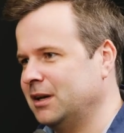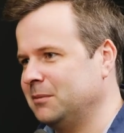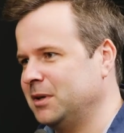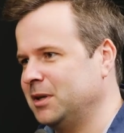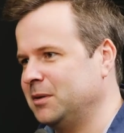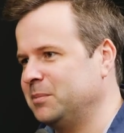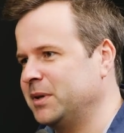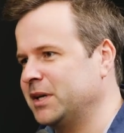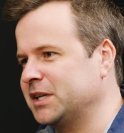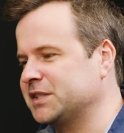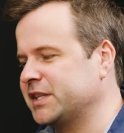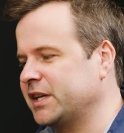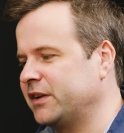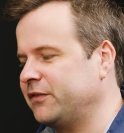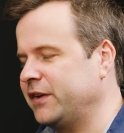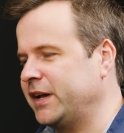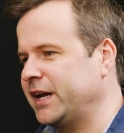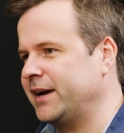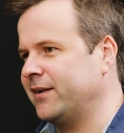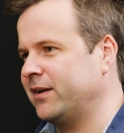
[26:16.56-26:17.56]
i mean pigs get
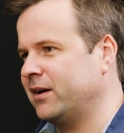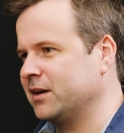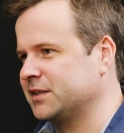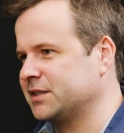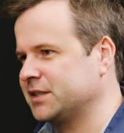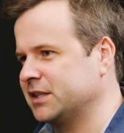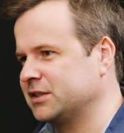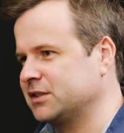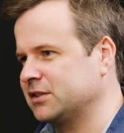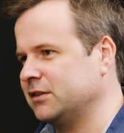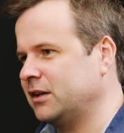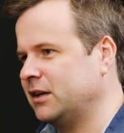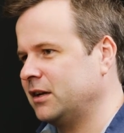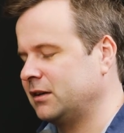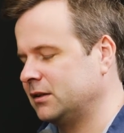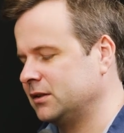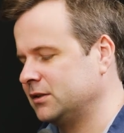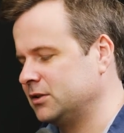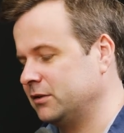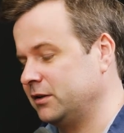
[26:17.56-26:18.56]
fat hogs get
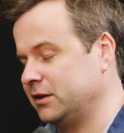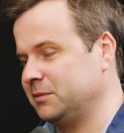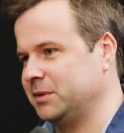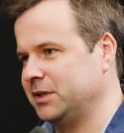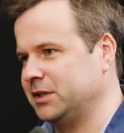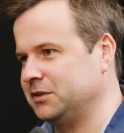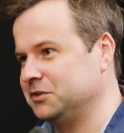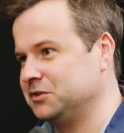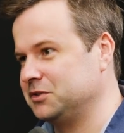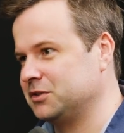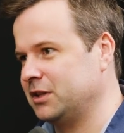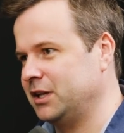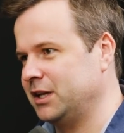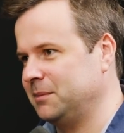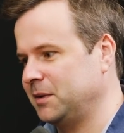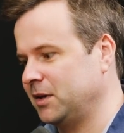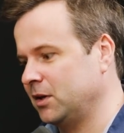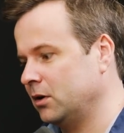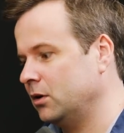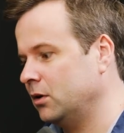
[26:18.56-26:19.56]
slaughtered so anybody who's
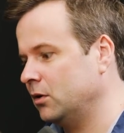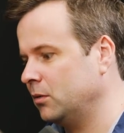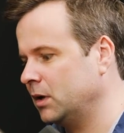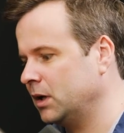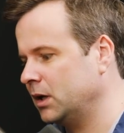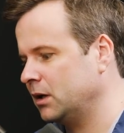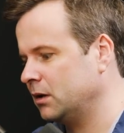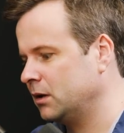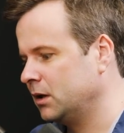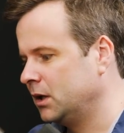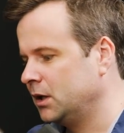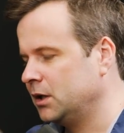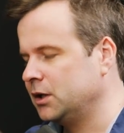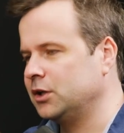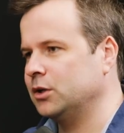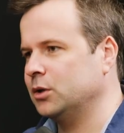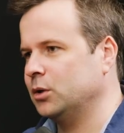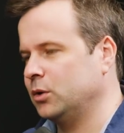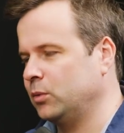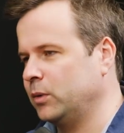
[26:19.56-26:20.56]
claiming oh well
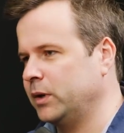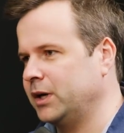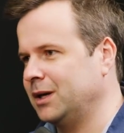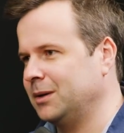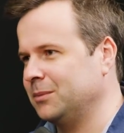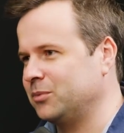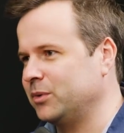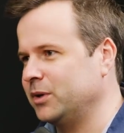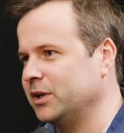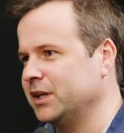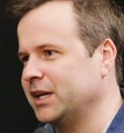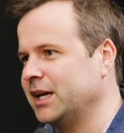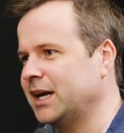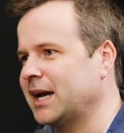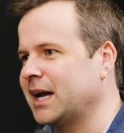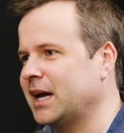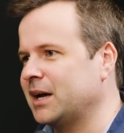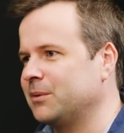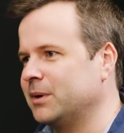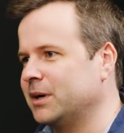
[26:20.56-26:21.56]
you know it went up really
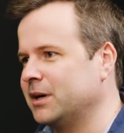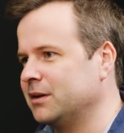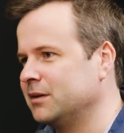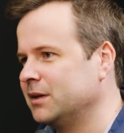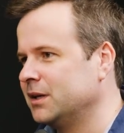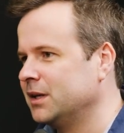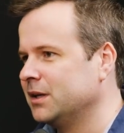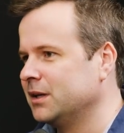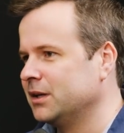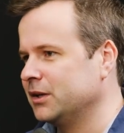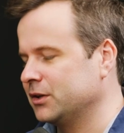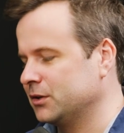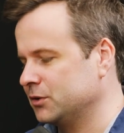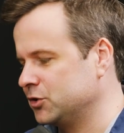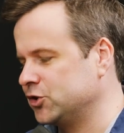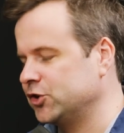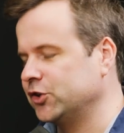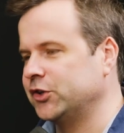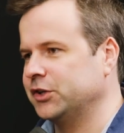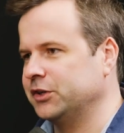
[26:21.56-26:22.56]
high well you know
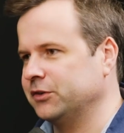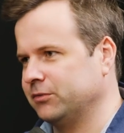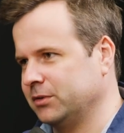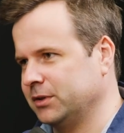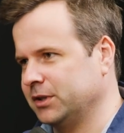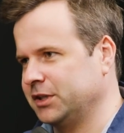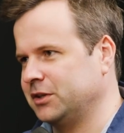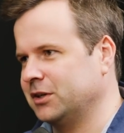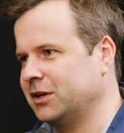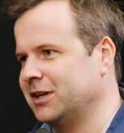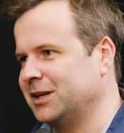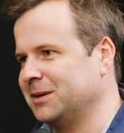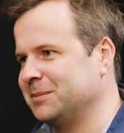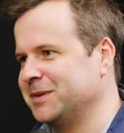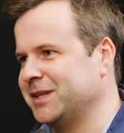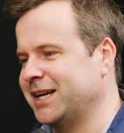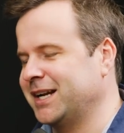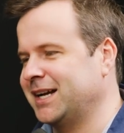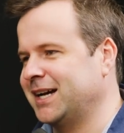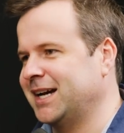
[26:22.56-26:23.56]
should it have really gone up
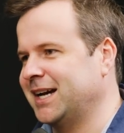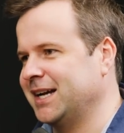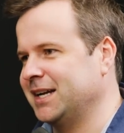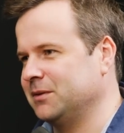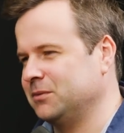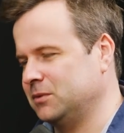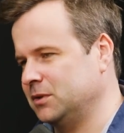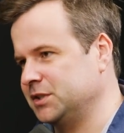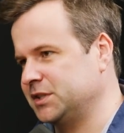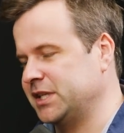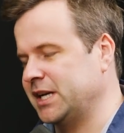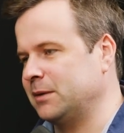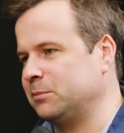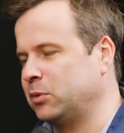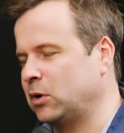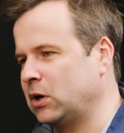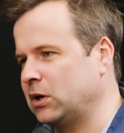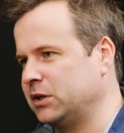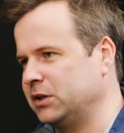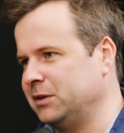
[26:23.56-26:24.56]
that high mm-hmm. was that
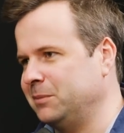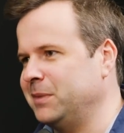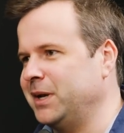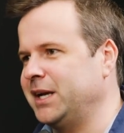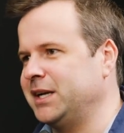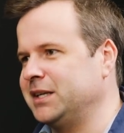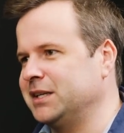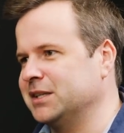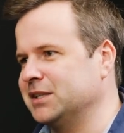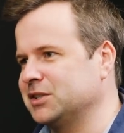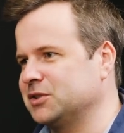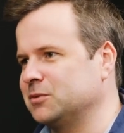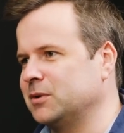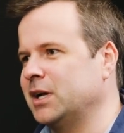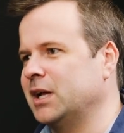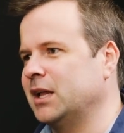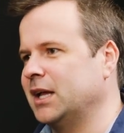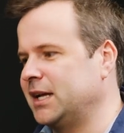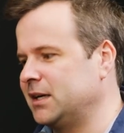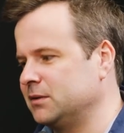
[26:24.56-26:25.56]
part of the mania as
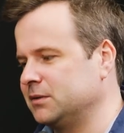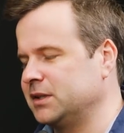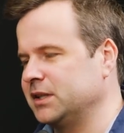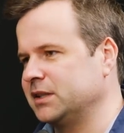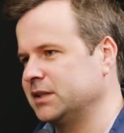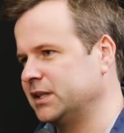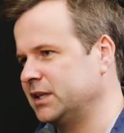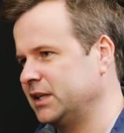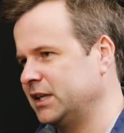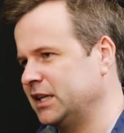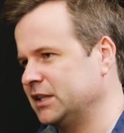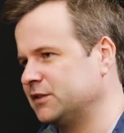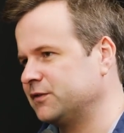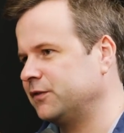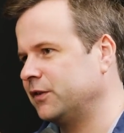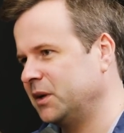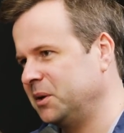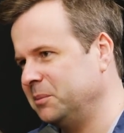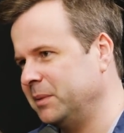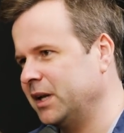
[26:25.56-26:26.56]
well i don't think that it has
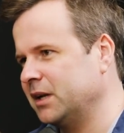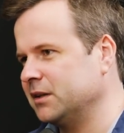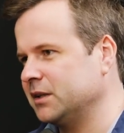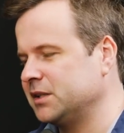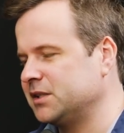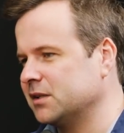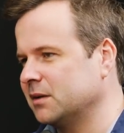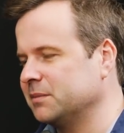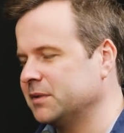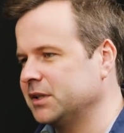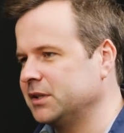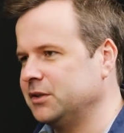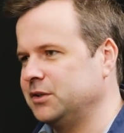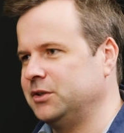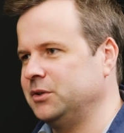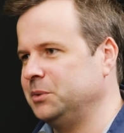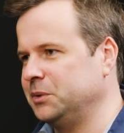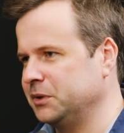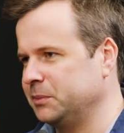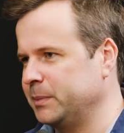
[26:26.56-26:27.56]
fundamentally something to
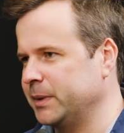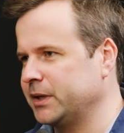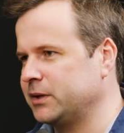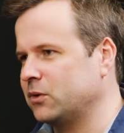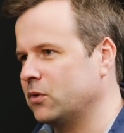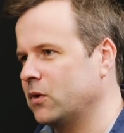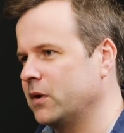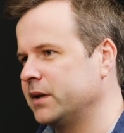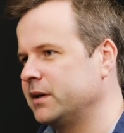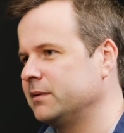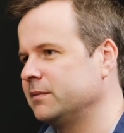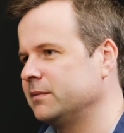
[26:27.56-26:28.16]
do with bitcoin